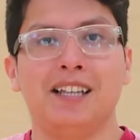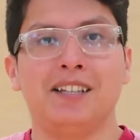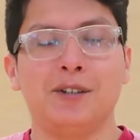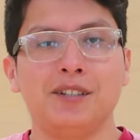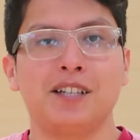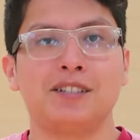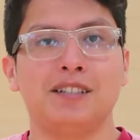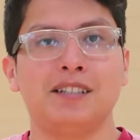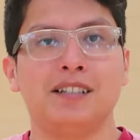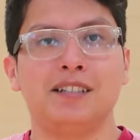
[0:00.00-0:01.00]
Your
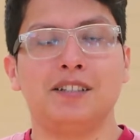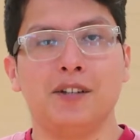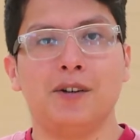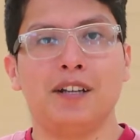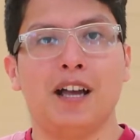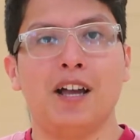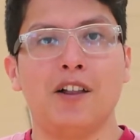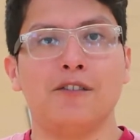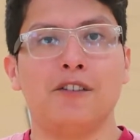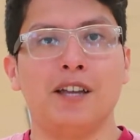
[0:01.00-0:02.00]
induction into the ODI
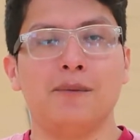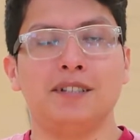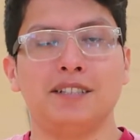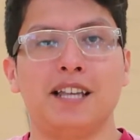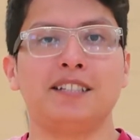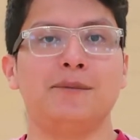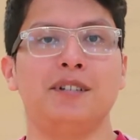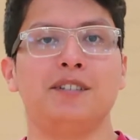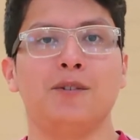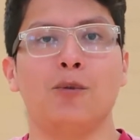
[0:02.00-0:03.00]
Hall of Fame is a
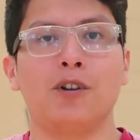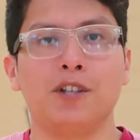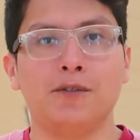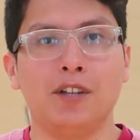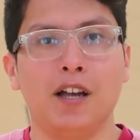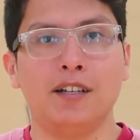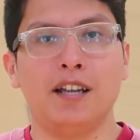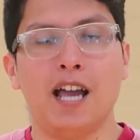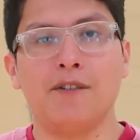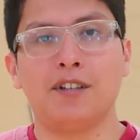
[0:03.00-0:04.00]
testament to the work you've done
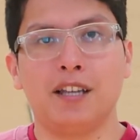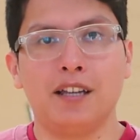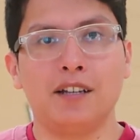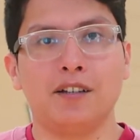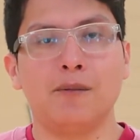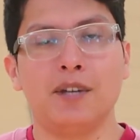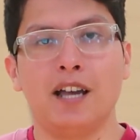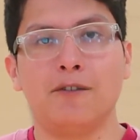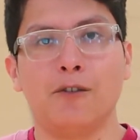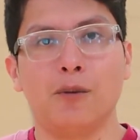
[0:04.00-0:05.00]
advocating on
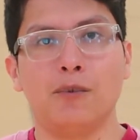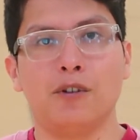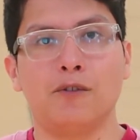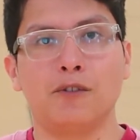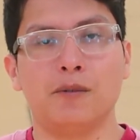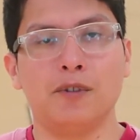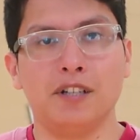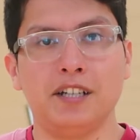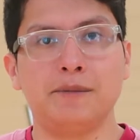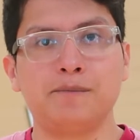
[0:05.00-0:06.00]
behalf of our beautiful
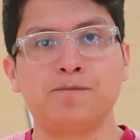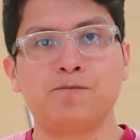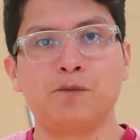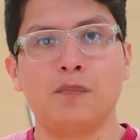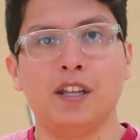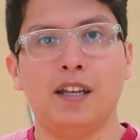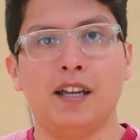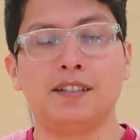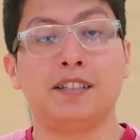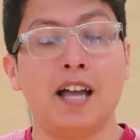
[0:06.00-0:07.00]
community.
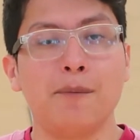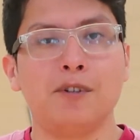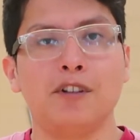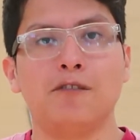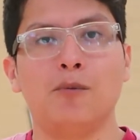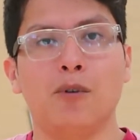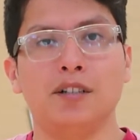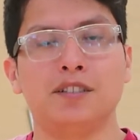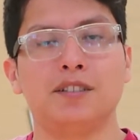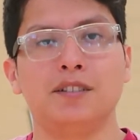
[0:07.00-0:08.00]
At the time you left
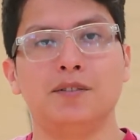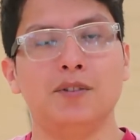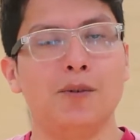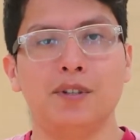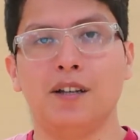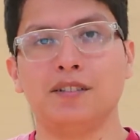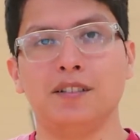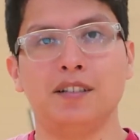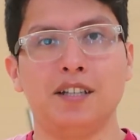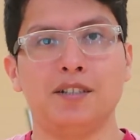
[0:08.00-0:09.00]
Moritz, no one else
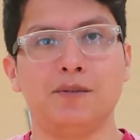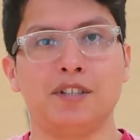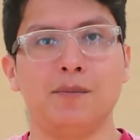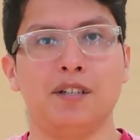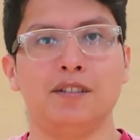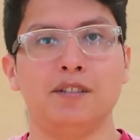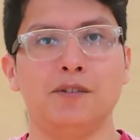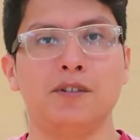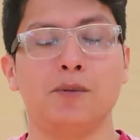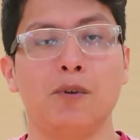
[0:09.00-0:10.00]
in the nation was committed to
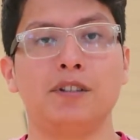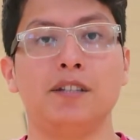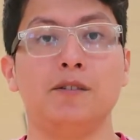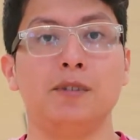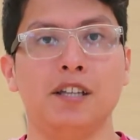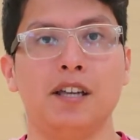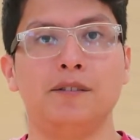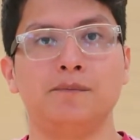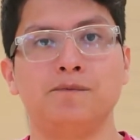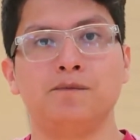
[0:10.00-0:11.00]
doing the work that you
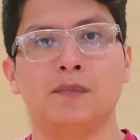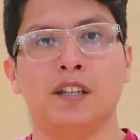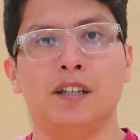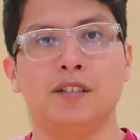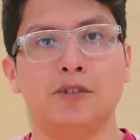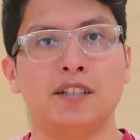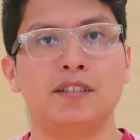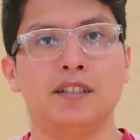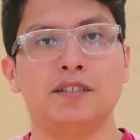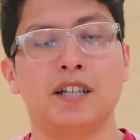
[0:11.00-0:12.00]
began,
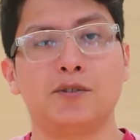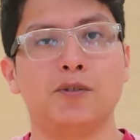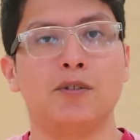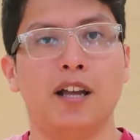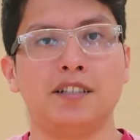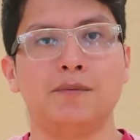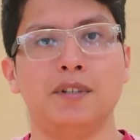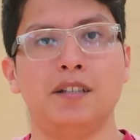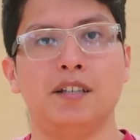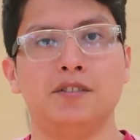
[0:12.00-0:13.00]
addressing sexual
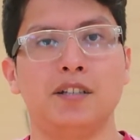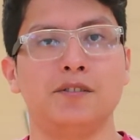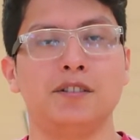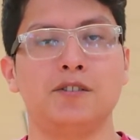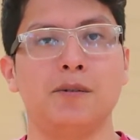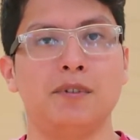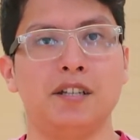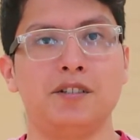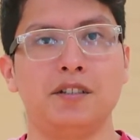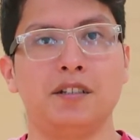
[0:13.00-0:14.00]
harassment and gender
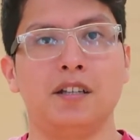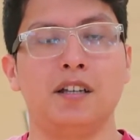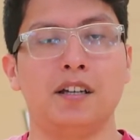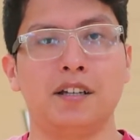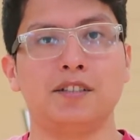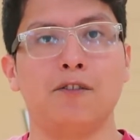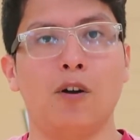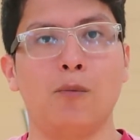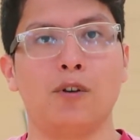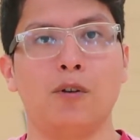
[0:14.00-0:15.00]
discrimination against
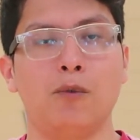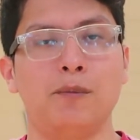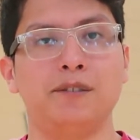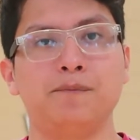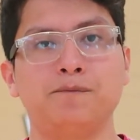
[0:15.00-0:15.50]
farm worker women.